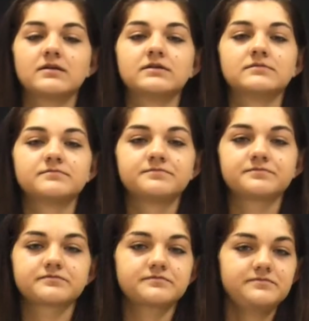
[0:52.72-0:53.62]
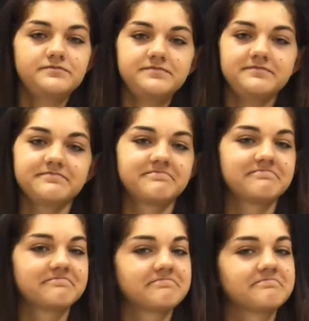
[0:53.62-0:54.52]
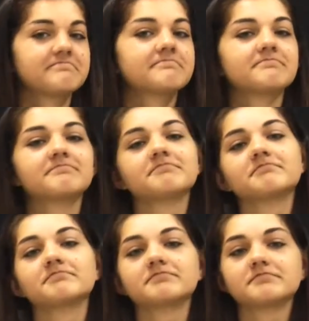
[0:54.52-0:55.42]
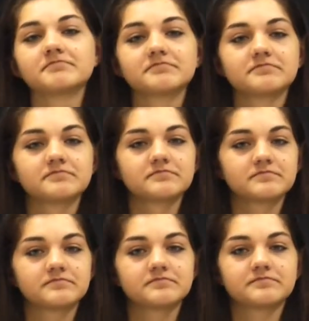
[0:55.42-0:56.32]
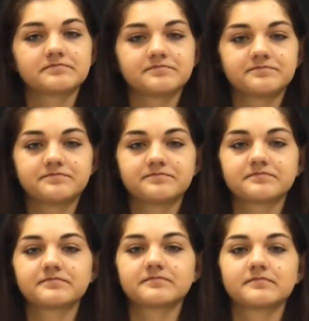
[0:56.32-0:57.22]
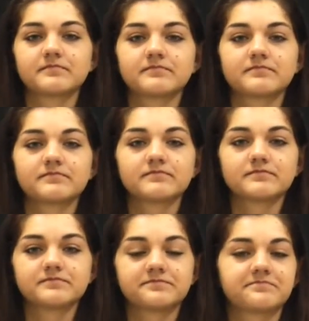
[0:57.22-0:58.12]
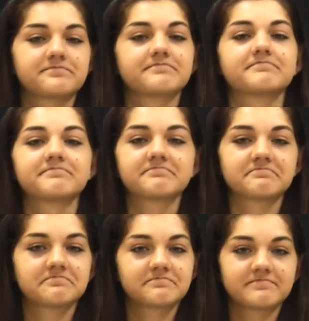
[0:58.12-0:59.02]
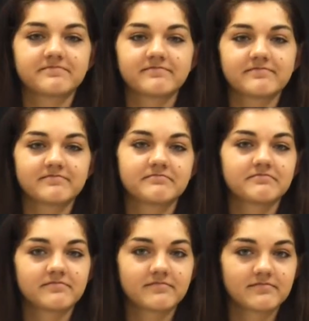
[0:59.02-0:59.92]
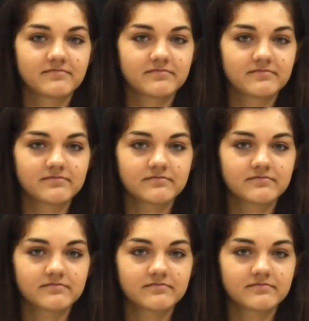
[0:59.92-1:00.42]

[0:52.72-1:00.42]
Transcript: No words are spoken by the person on screen.